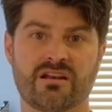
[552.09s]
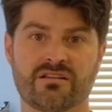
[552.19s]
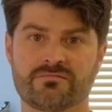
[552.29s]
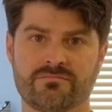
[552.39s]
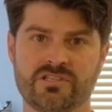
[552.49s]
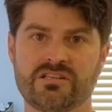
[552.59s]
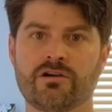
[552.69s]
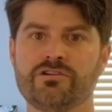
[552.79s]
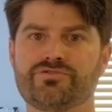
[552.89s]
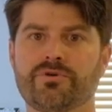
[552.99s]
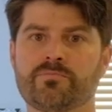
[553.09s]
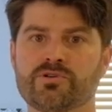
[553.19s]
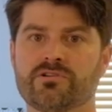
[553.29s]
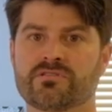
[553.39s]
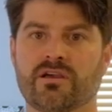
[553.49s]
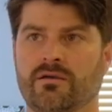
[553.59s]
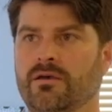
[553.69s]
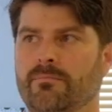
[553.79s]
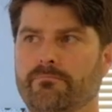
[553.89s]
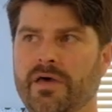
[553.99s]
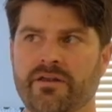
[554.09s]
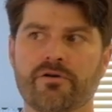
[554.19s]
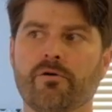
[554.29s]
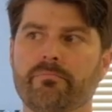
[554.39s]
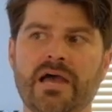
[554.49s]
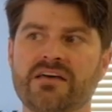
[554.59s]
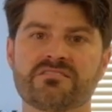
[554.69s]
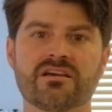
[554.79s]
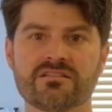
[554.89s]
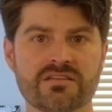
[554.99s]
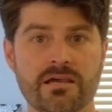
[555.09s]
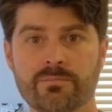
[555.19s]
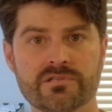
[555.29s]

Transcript: And steri strips are just like medical masking tape.